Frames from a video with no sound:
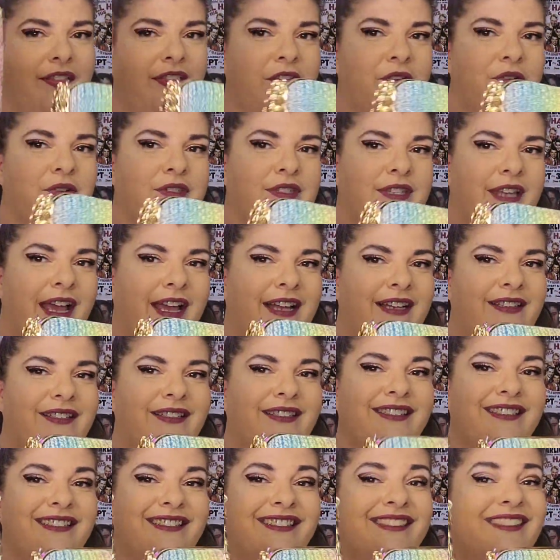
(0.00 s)
little set.
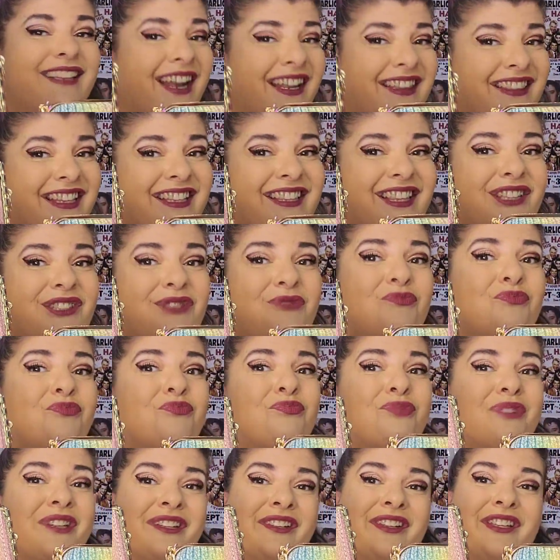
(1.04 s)
I think that's
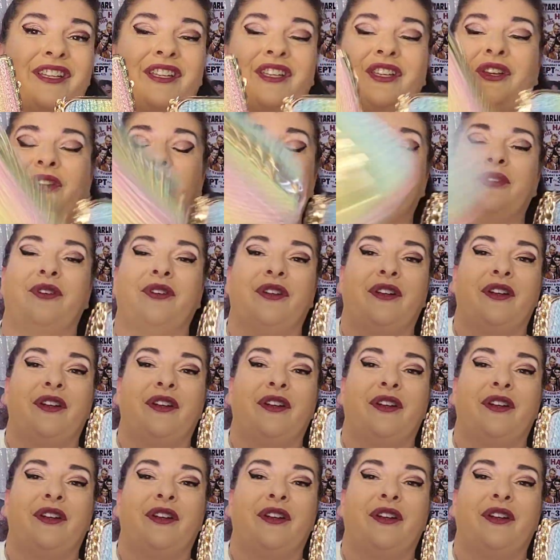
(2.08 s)
really cute.